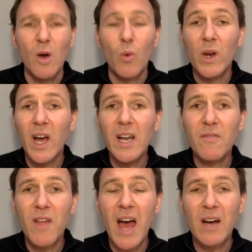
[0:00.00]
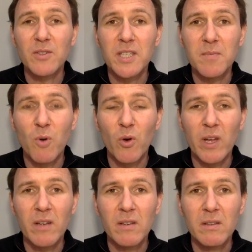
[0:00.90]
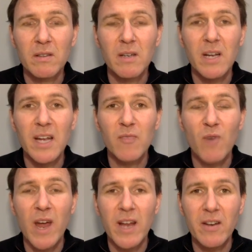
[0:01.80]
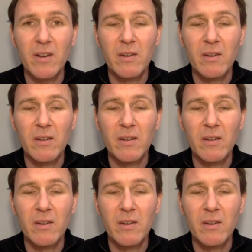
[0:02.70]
When I left the house this morning, it rained.